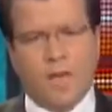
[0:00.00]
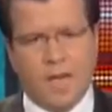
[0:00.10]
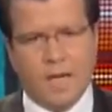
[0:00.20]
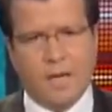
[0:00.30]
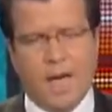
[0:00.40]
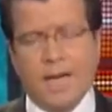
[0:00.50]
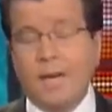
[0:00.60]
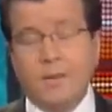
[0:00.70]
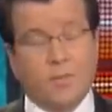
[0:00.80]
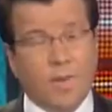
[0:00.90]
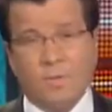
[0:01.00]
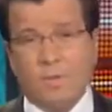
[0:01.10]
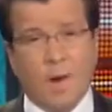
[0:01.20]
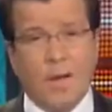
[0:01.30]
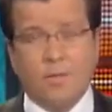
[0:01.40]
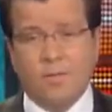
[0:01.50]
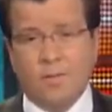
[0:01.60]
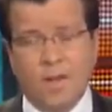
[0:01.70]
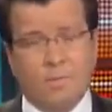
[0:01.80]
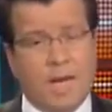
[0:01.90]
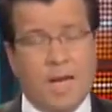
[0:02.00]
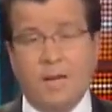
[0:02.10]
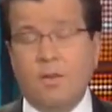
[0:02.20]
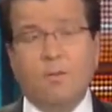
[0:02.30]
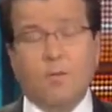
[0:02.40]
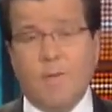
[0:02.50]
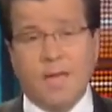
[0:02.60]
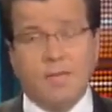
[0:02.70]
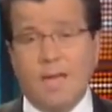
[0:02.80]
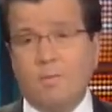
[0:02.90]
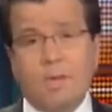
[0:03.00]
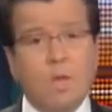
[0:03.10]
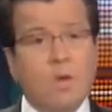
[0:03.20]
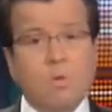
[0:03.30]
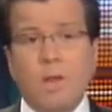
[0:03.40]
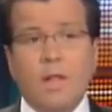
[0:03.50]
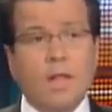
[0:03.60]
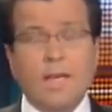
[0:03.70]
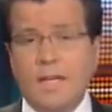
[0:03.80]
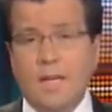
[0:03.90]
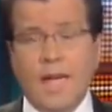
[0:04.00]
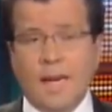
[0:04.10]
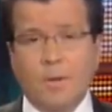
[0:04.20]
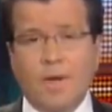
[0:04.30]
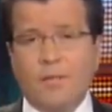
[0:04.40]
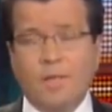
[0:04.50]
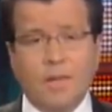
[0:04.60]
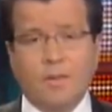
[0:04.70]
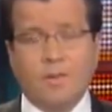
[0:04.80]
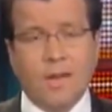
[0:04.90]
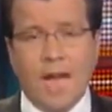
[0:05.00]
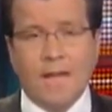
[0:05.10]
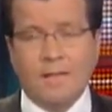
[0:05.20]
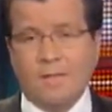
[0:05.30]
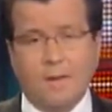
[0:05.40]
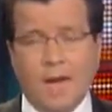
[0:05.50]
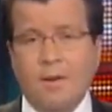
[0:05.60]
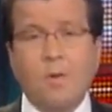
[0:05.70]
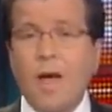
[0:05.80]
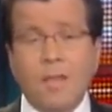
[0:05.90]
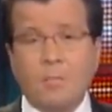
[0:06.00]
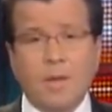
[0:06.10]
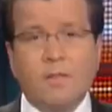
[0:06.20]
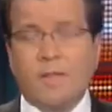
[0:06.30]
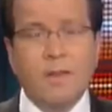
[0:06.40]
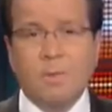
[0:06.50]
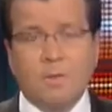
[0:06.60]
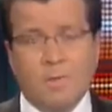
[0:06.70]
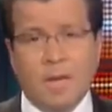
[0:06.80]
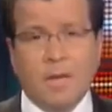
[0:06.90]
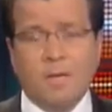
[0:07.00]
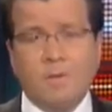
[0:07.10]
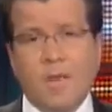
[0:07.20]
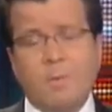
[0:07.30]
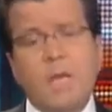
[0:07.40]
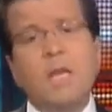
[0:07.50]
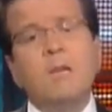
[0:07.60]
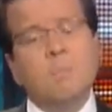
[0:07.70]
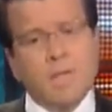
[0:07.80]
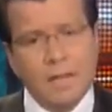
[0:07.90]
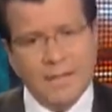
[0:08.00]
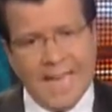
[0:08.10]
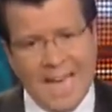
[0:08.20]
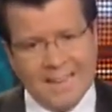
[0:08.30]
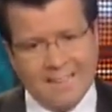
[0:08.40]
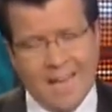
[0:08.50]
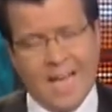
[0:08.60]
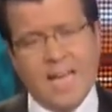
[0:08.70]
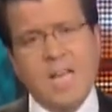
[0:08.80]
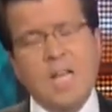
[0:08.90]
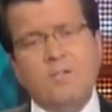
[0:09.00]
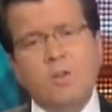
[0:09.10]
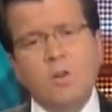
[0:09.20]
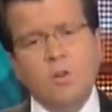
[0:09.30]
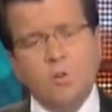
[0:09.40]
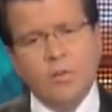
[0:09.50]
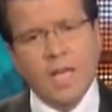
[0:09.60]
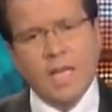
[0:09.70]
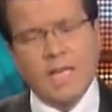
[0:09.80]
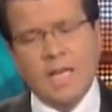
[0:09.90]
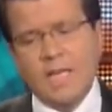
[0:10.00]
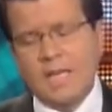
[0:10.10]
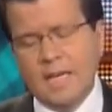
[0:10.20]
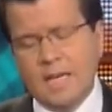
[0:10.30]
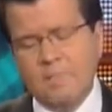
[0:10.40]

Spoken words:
say, and I didn't understand Verizon's statement. I didn't know from that statement whether they did acquiesce to this or not. So I don't know why they put out statements that make no statement. But leaving that aside, do you think that